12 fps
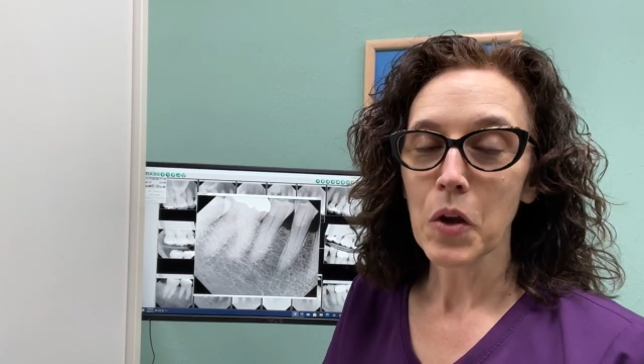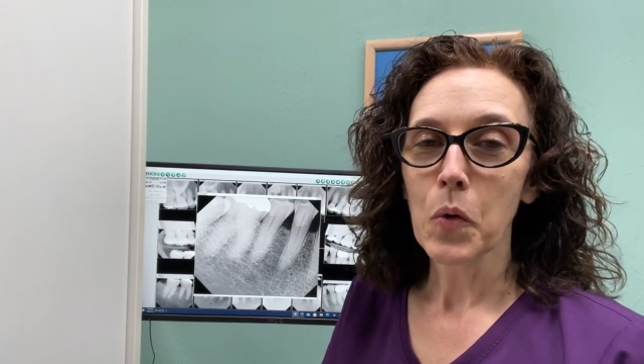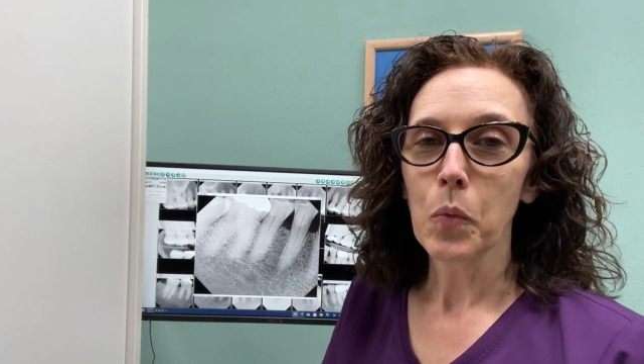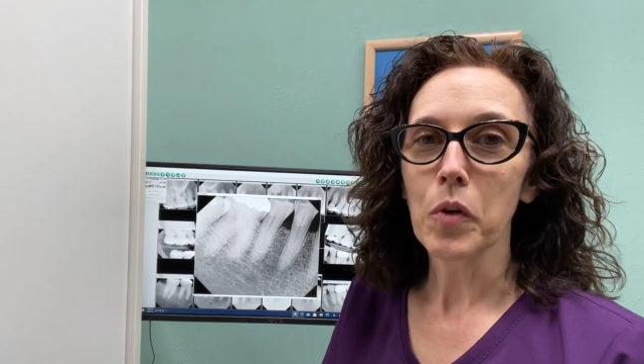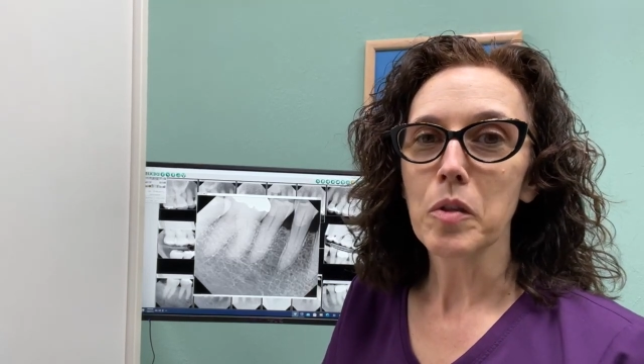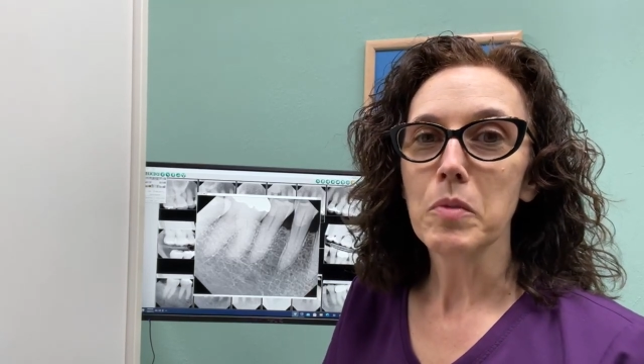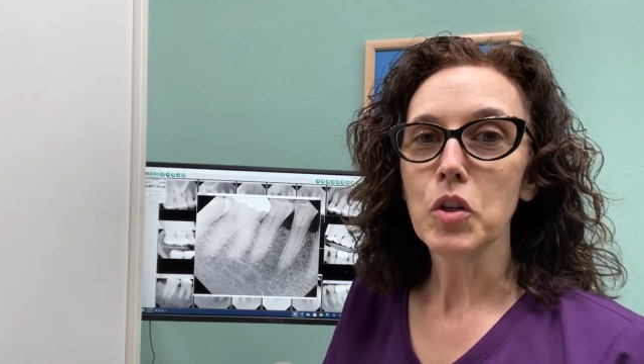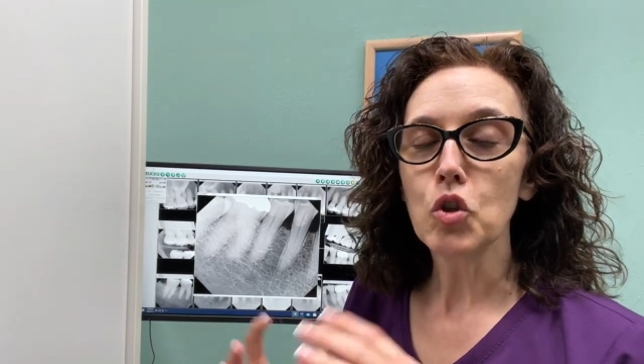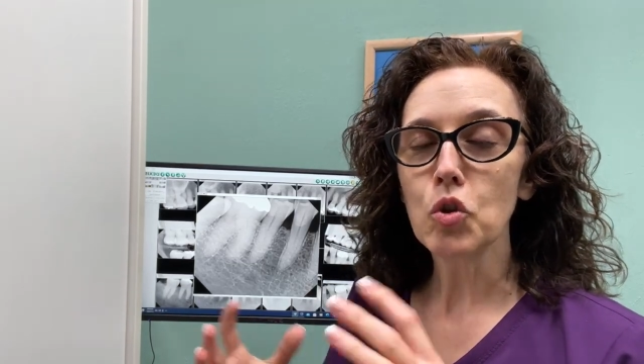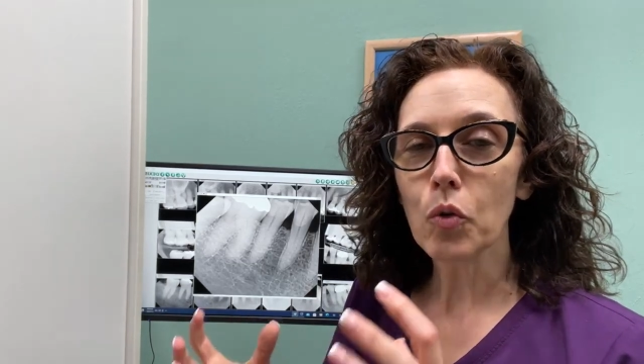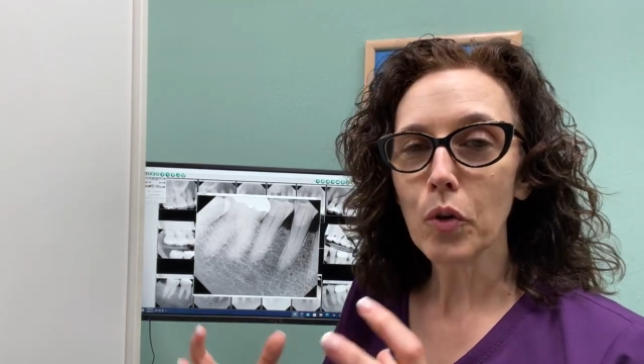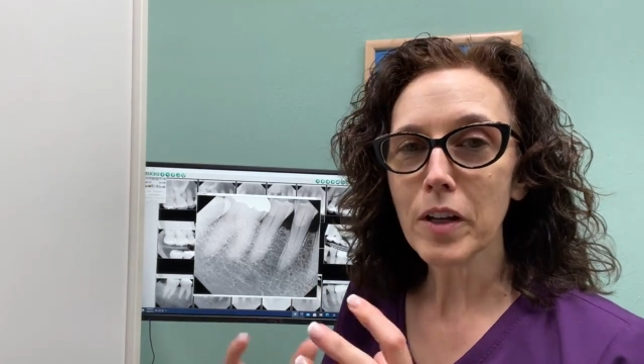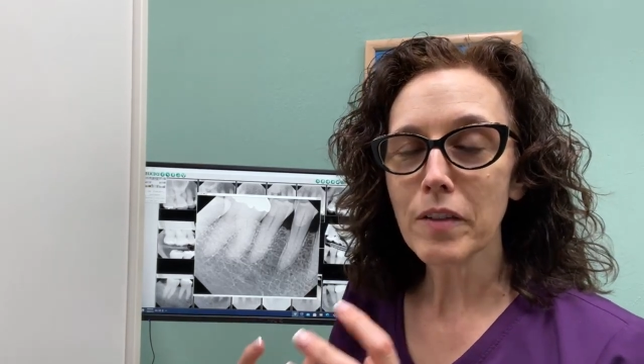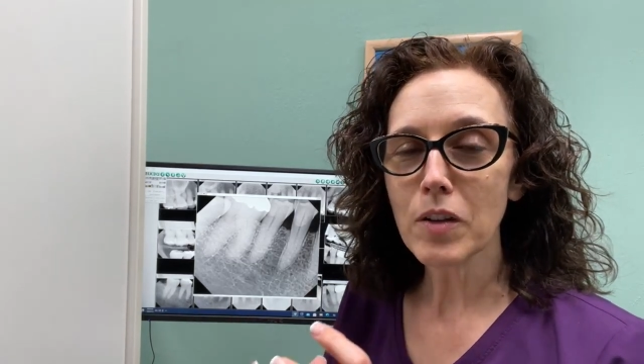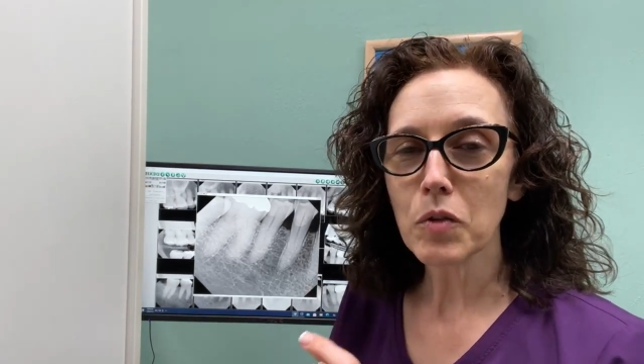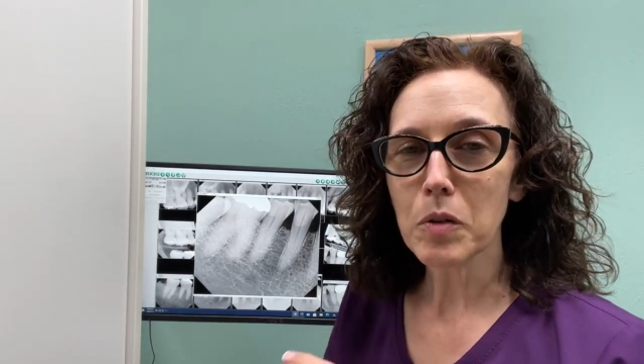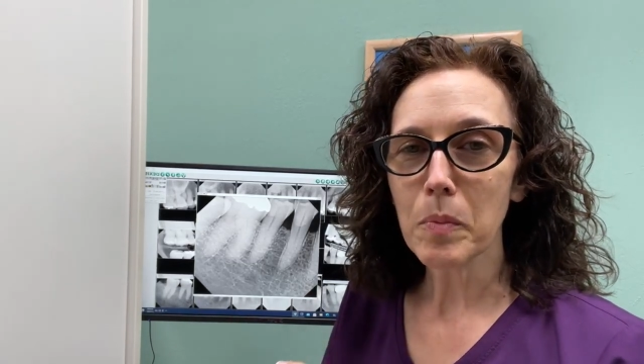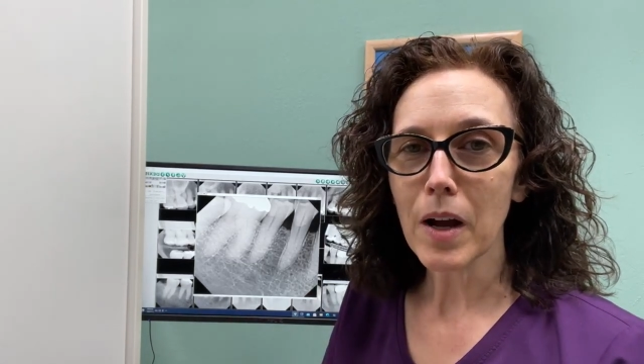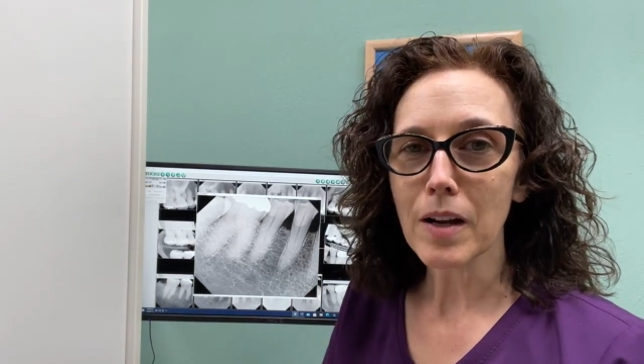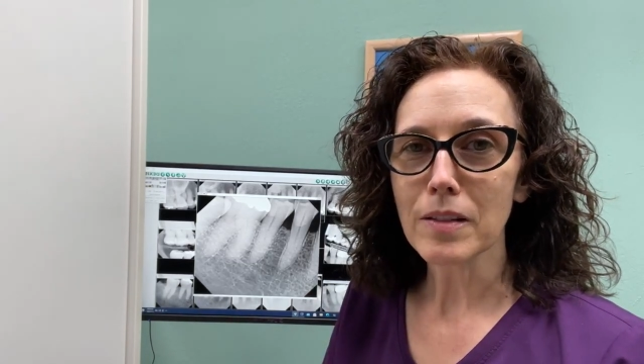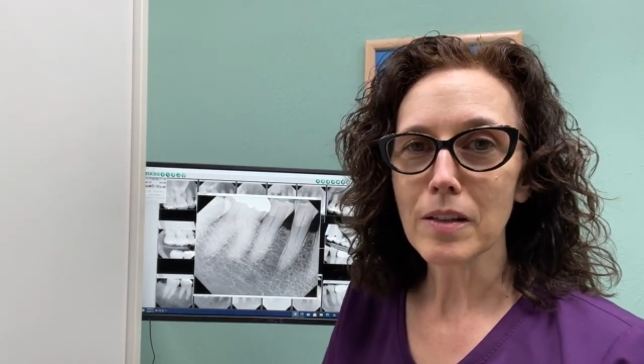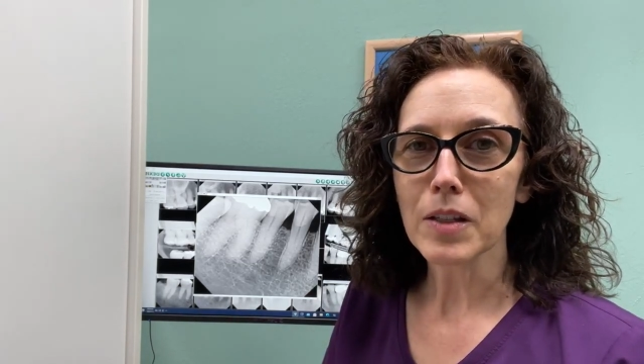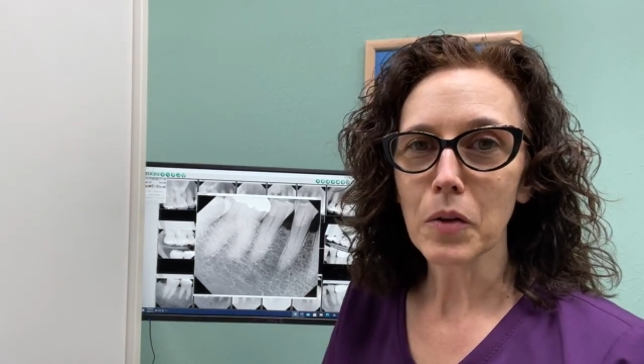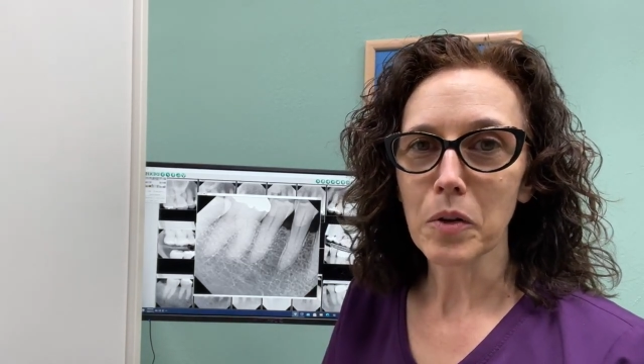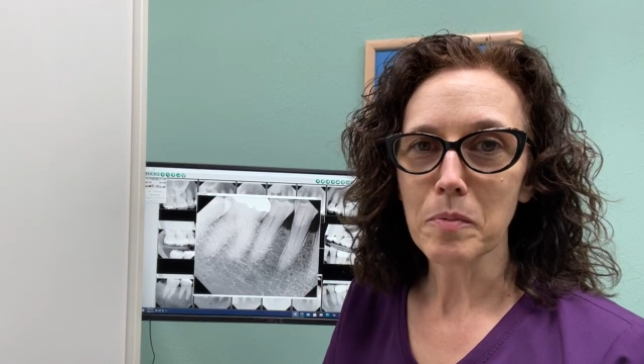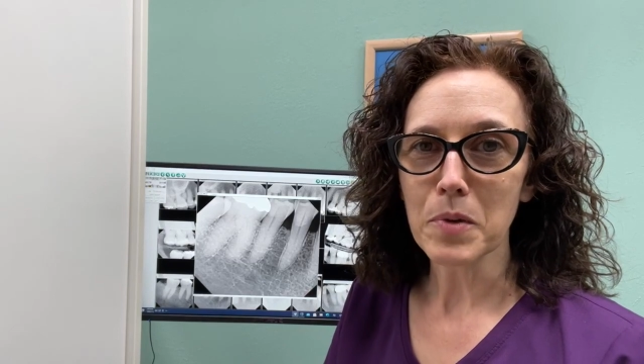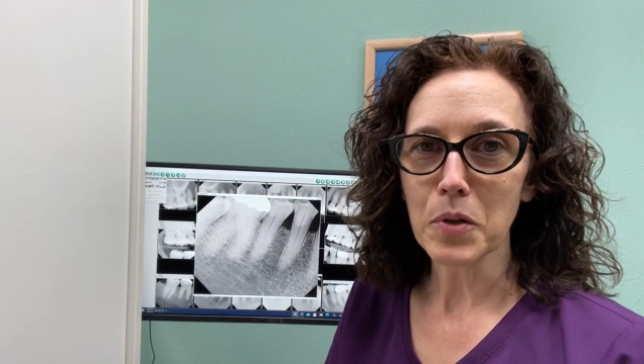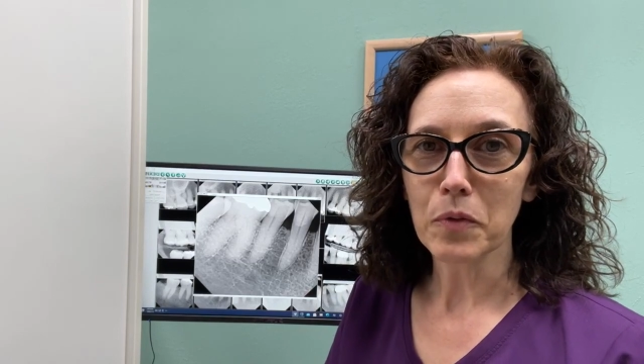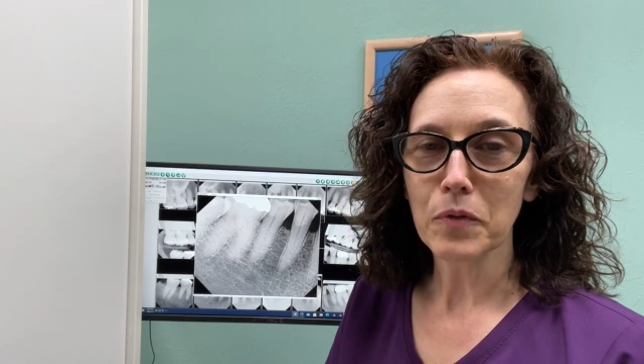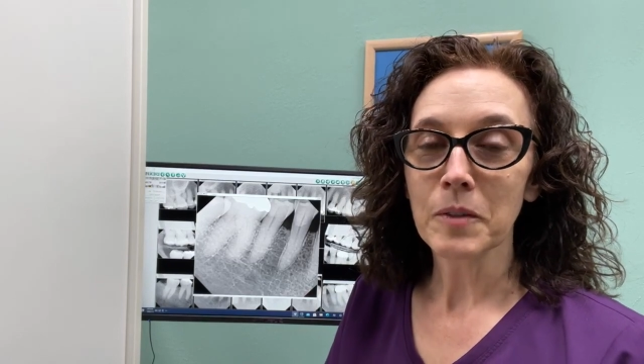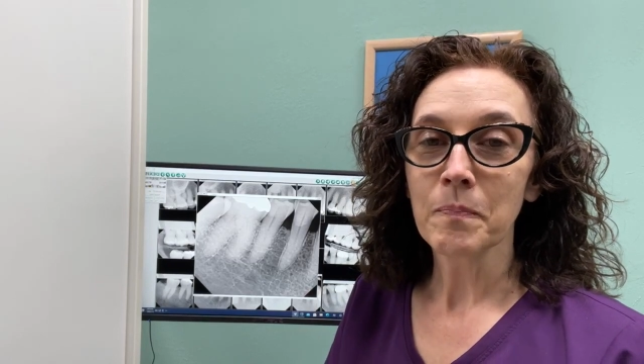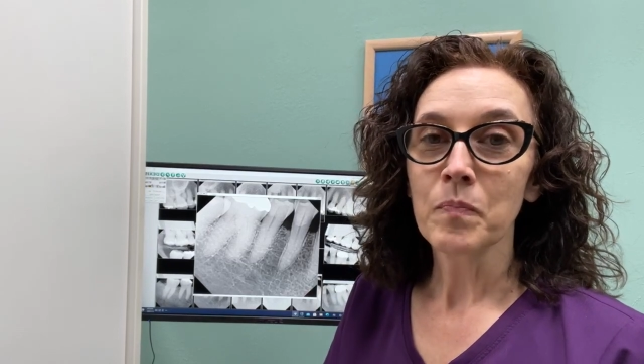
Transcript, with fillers: where the majority of those deposits are removed